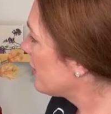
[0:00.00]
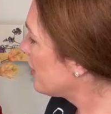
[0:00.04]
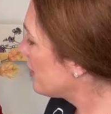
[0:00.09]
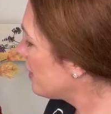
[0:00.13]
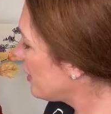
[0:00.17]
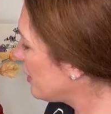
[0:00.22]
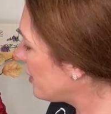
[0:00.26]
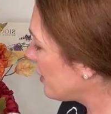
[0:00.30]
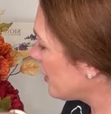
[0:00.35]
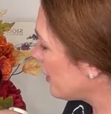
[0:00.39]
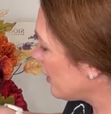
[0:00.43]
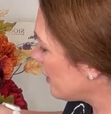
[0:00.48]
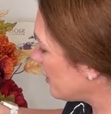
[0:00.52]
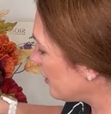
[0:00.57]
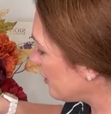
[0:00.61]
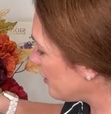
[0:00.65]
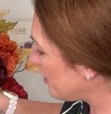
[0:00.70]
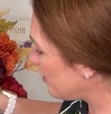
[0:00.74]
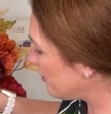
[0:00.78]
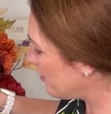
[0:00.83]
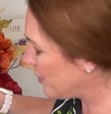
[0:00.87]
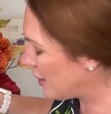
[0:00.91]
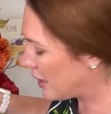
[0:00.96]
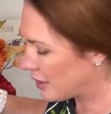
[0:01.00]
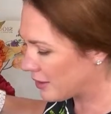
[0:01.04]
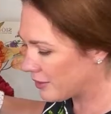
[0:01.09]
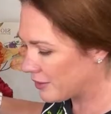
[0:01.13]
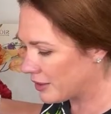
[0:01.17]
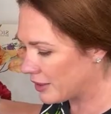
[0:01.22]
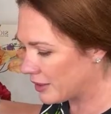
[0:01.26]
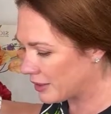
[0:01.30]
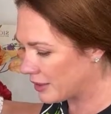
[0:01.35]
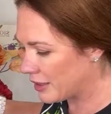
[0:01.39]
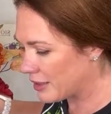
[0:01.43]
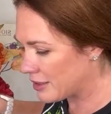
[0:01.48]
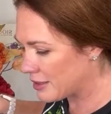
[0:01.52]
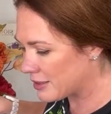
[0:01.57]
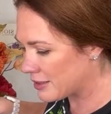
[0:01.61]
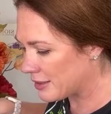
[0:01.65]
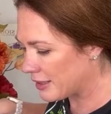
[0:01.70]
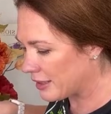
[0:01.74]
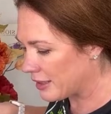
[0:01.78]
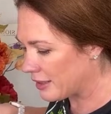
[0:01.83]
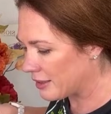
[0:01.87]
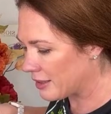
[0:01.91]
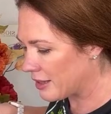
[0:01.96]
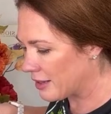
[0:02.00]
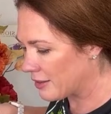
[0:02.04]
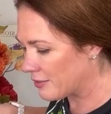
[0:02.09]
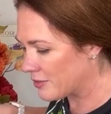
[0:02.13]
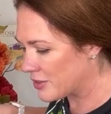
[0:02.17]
And Valerie, that's like a lot of